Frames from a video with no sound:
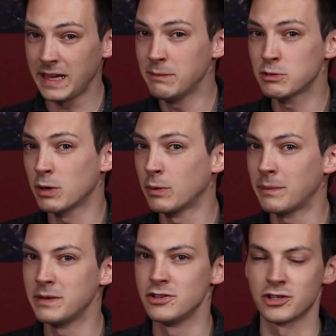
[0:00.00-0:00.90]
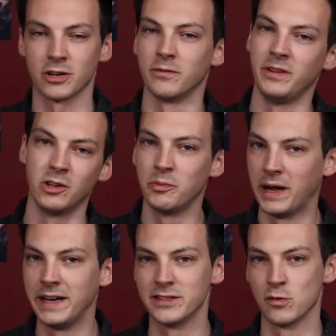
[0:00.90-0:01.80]
Damage 1 weapon, sure, Feel No
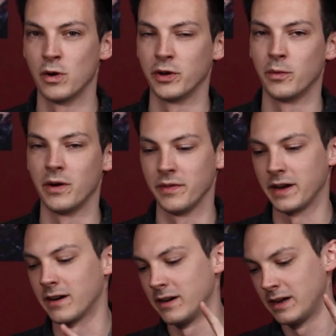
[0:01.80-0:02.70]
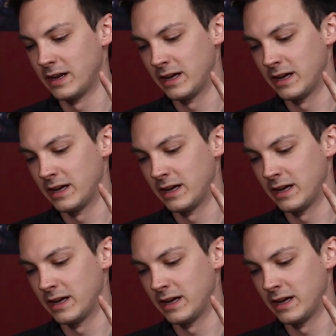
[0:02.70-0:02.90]
Pain is a 1-to-1 there.